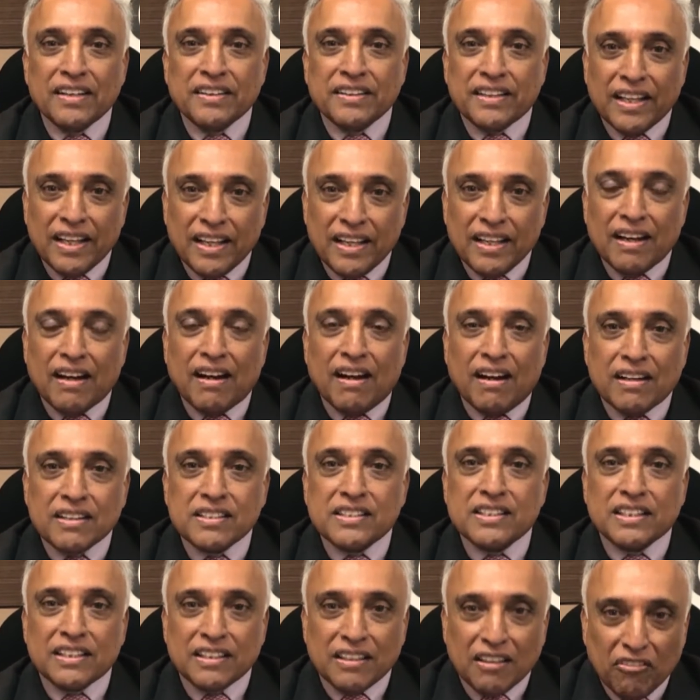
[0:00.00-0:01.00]
There are
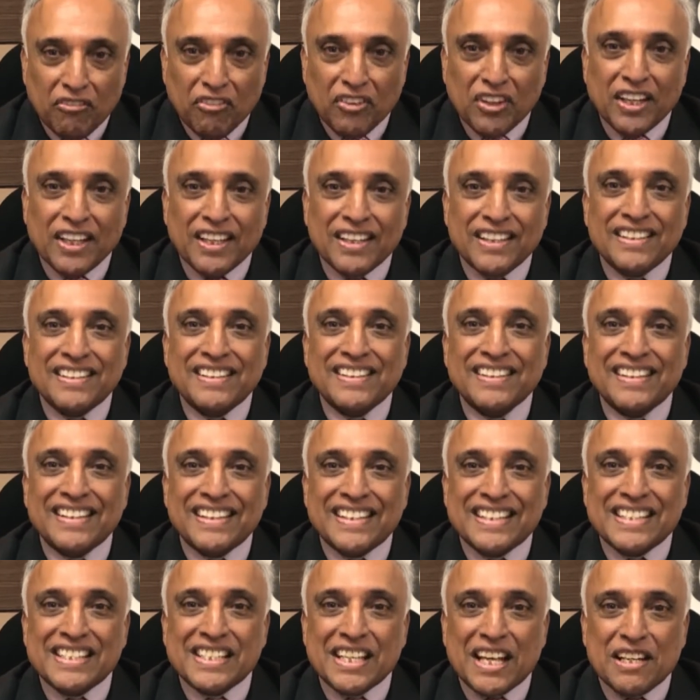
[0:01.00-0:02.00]
significant
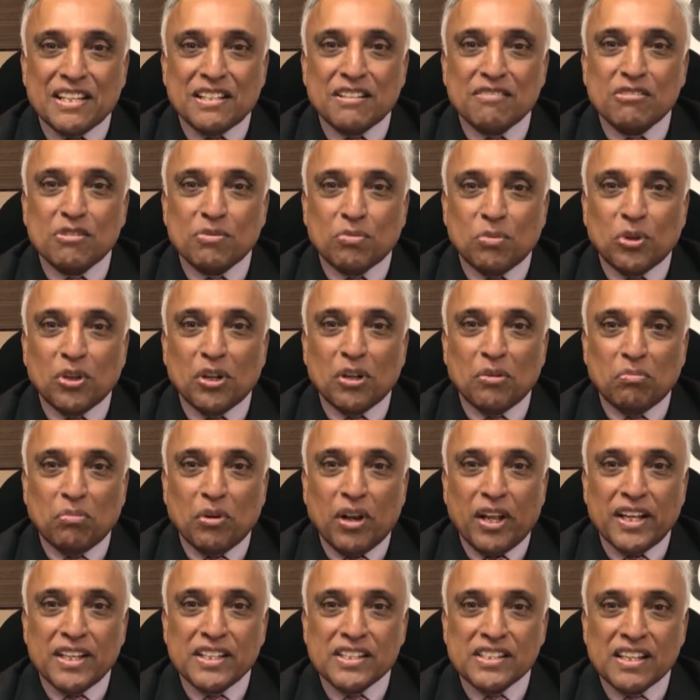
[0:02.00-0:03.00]
incentives put in
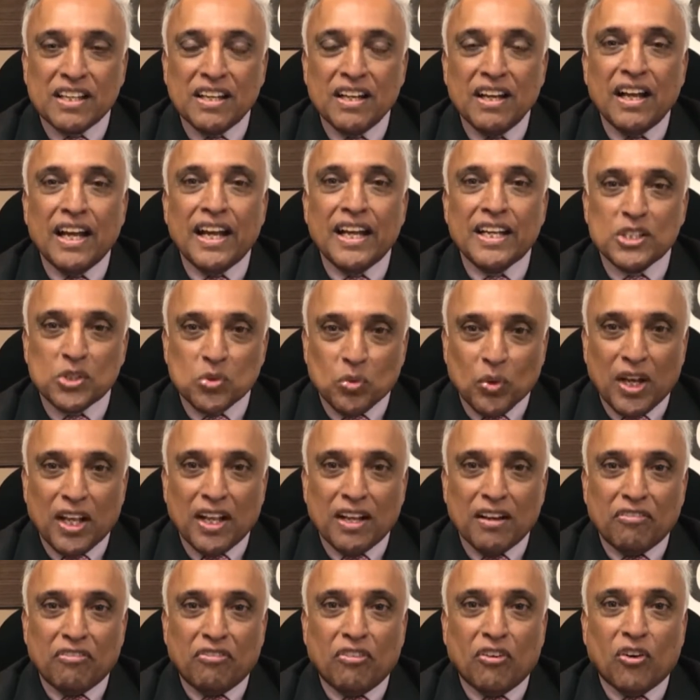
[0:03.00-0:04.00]
place as
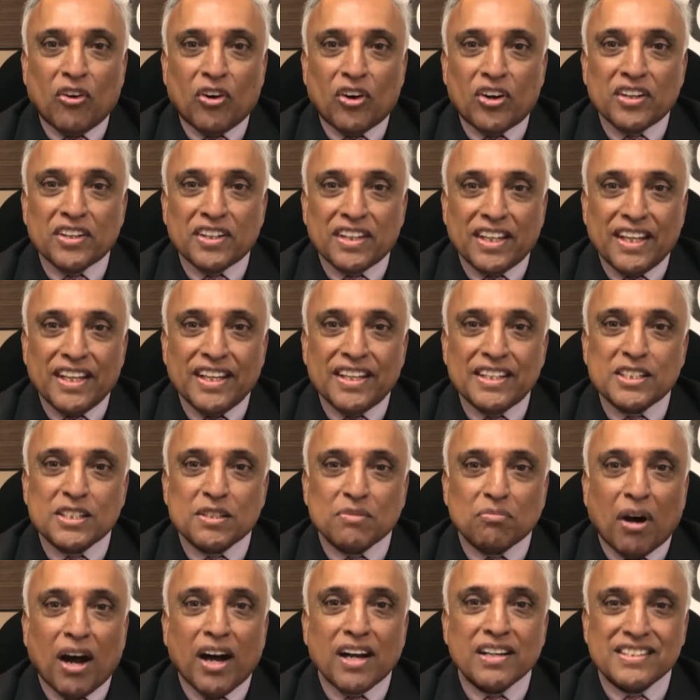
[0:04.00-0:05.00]
well for the
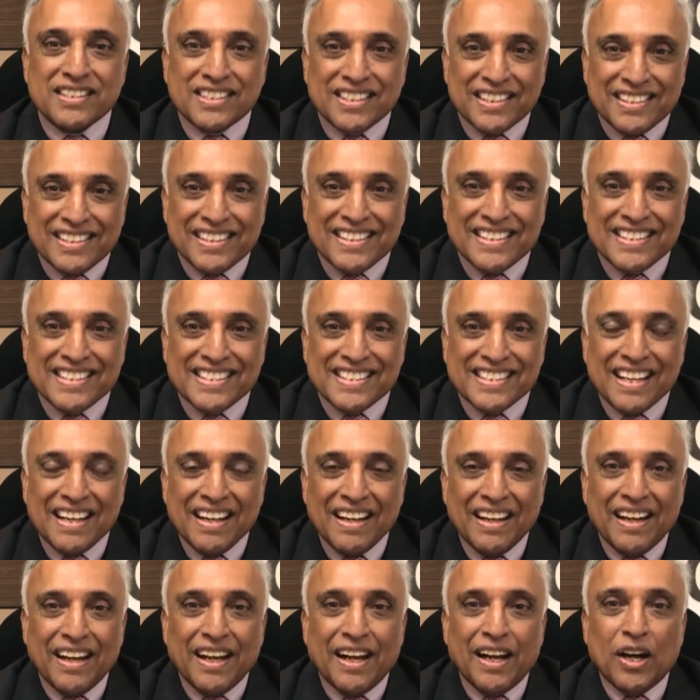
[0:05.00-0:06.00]
smart cities,
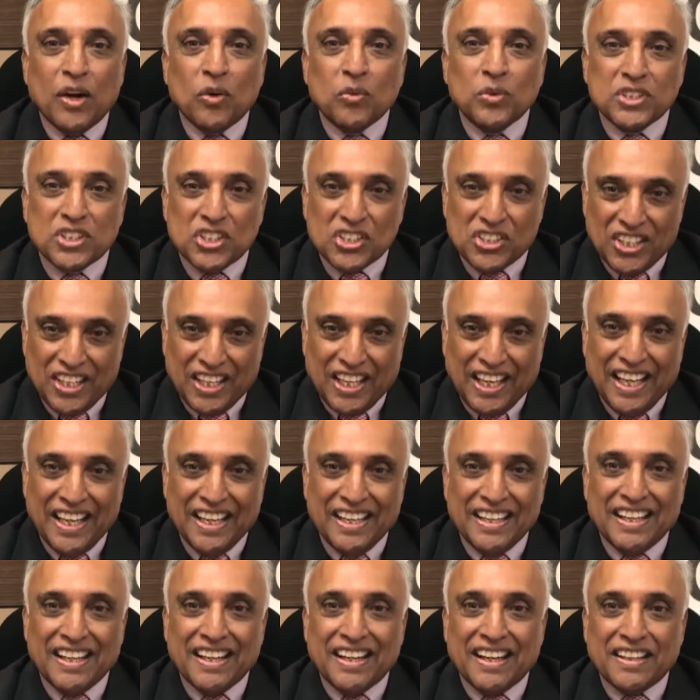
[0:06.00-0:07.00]
which is
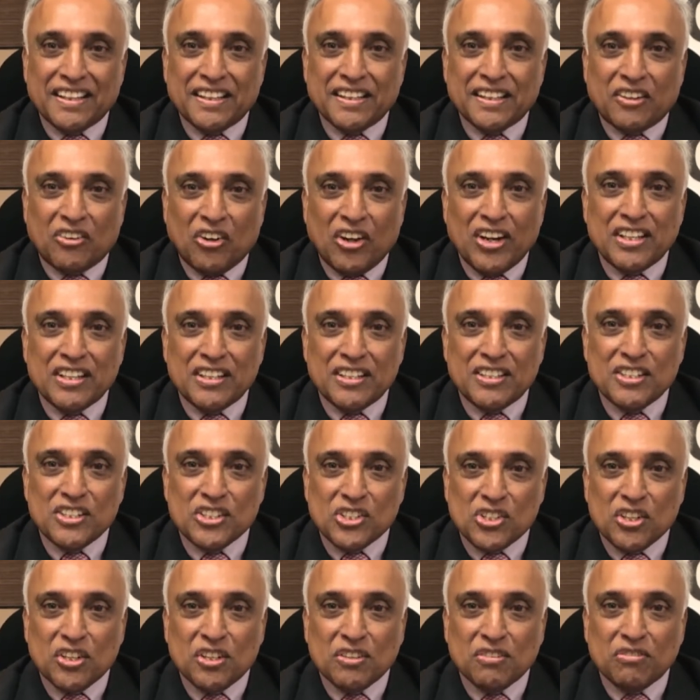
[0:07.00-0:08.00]
again another great
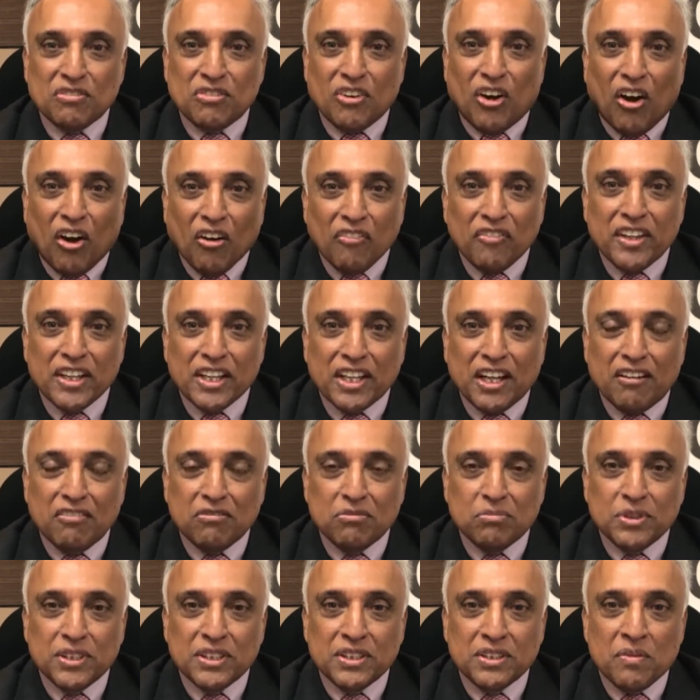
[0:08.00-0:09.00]
initiative of the
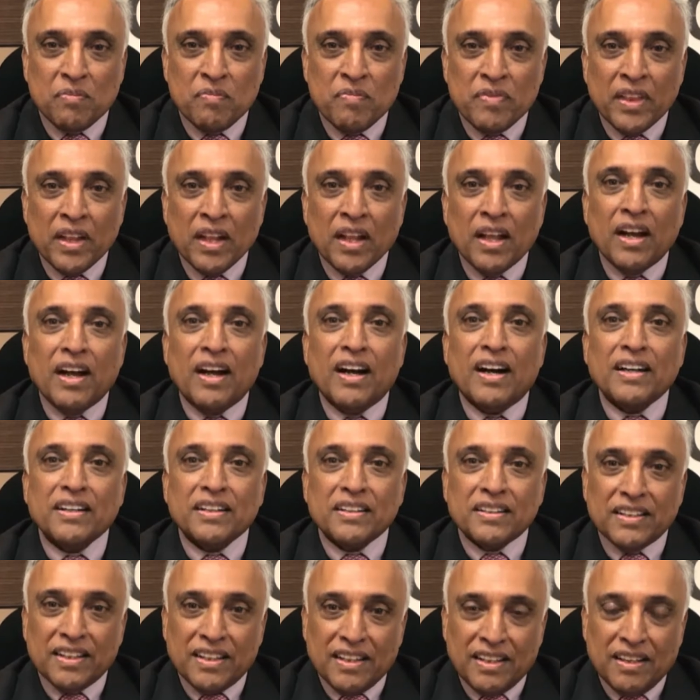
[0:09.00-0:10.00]
government.
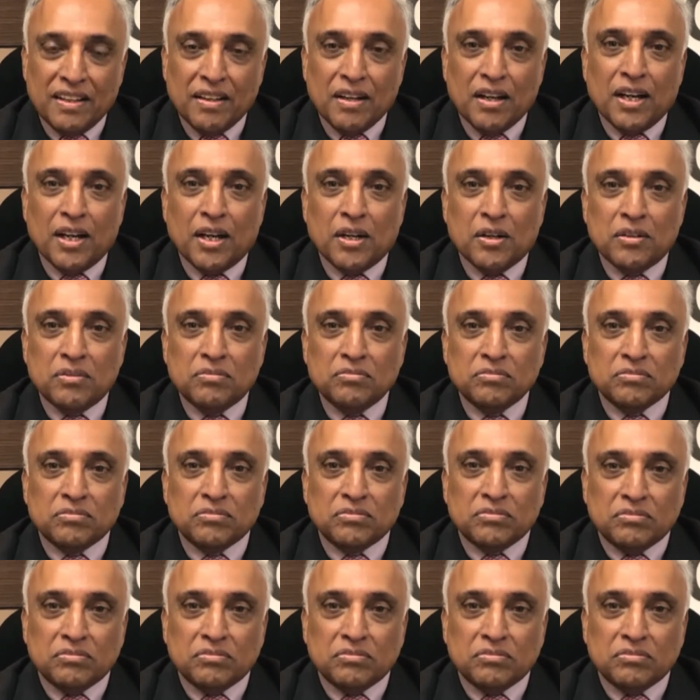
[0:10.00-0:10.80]
The